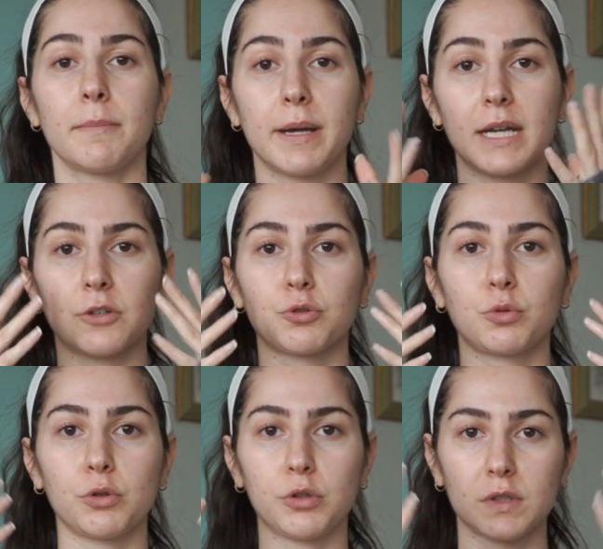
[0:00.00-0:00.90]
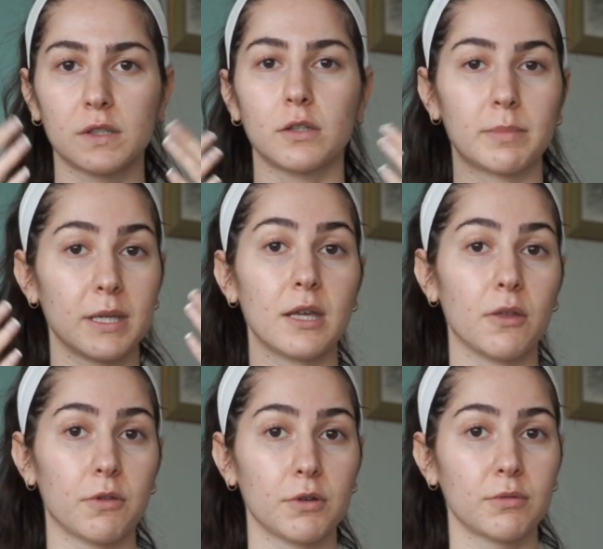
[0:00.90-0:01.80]
my natural oils start
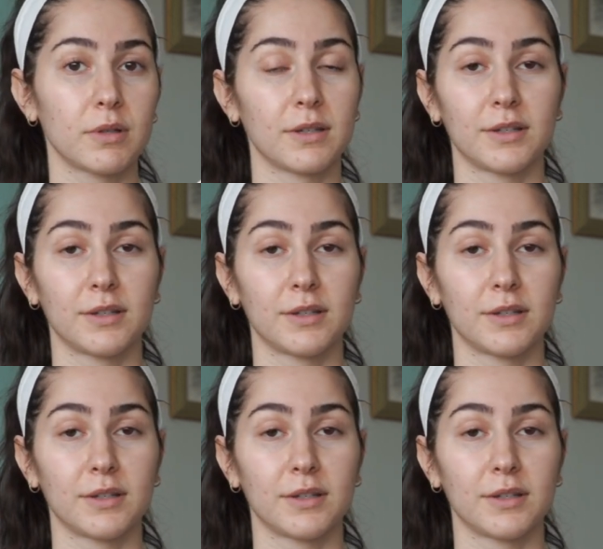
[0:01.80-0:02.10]
peeking through.